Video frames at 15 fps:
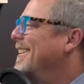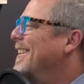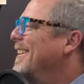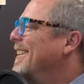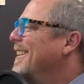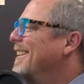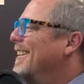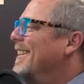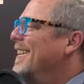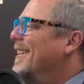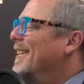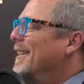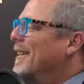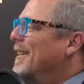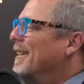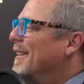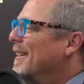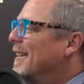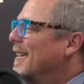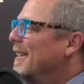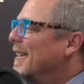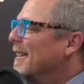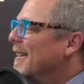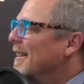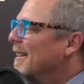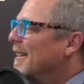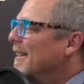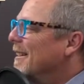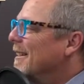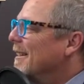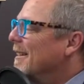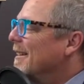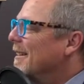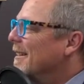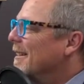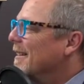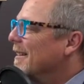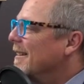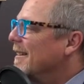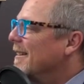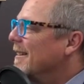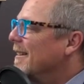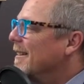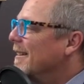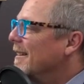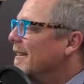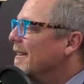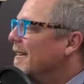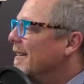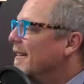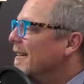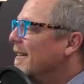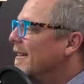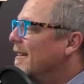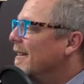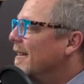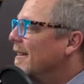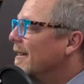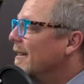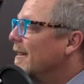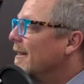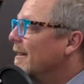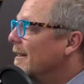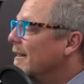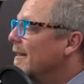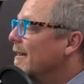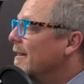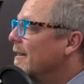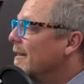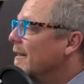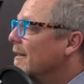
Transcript: This person isn't speaking.